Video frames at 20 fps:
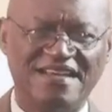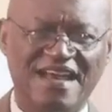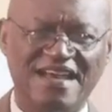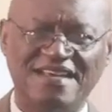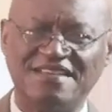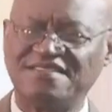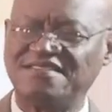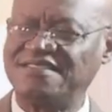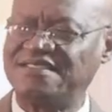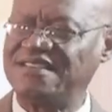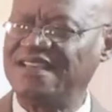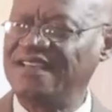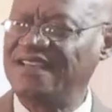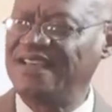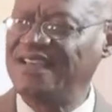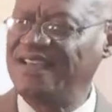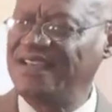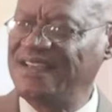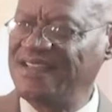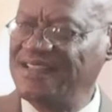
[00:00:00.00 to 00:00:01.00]
as
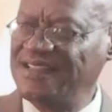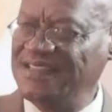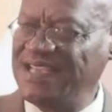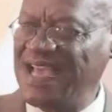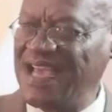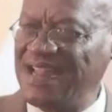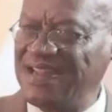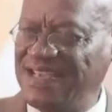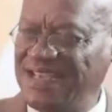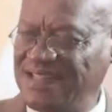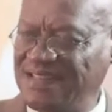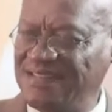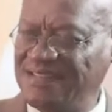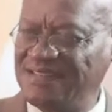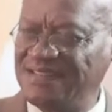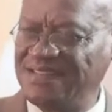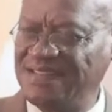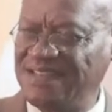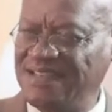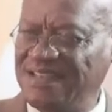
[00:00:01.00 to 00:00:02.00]
Daniel,
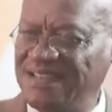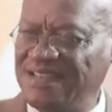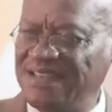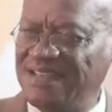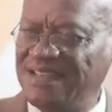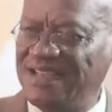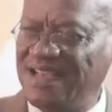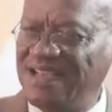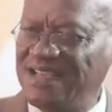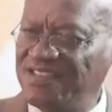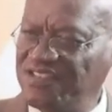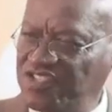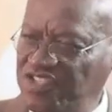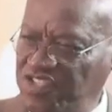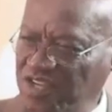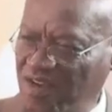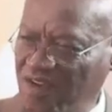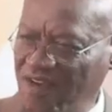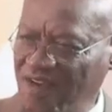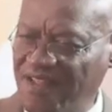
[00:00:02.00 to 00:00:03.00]
as
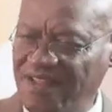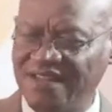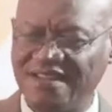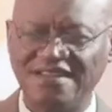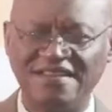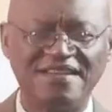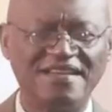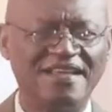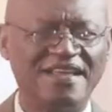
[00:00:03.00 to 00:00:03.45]
John.